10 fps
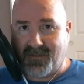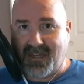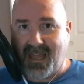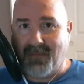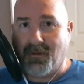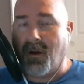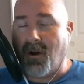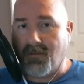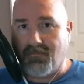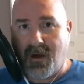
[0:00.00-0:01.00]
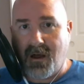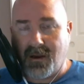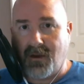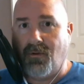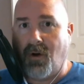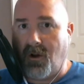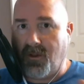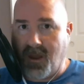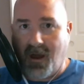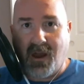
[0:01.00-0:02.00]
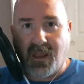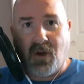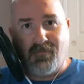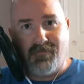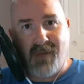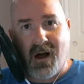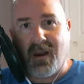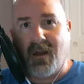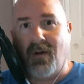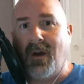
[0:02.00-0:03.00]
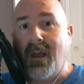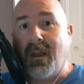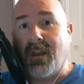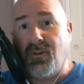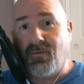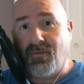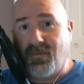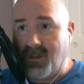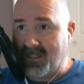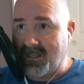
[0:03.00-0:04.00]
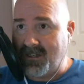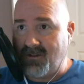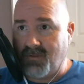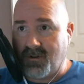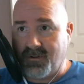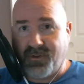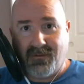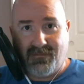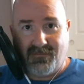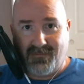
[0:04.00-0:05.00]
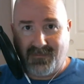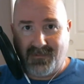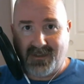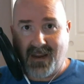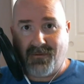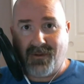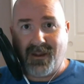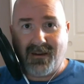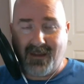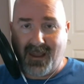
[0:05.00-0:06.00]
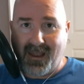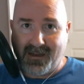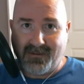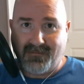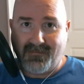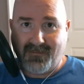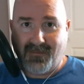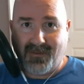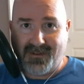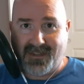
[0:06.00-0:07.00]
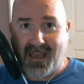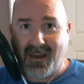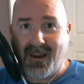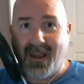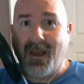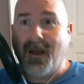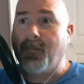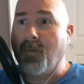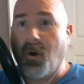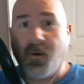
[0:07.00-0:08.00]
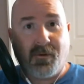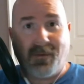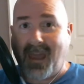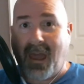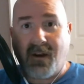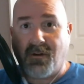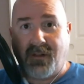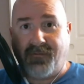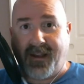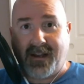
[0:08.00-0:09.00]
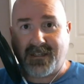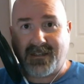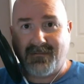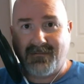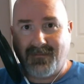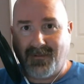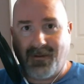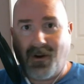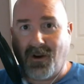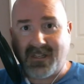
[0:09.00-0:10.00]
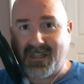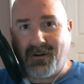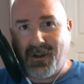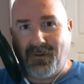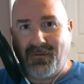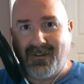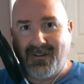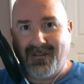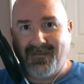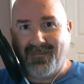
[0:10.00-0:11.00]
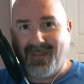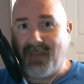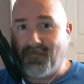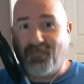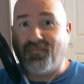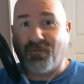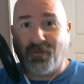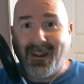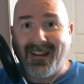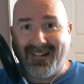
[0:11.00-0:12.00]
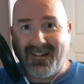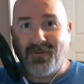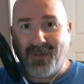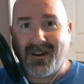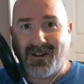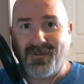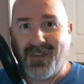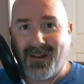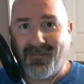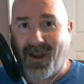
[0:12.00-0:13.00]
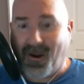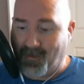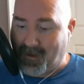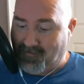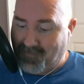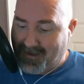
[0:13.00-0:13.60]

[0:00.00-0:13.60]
the table are mono. All the audio, mono. You listen to both Zaccaria and Zen, all your mechanical effects are stereo. A stereophonic, it brings you into the environment.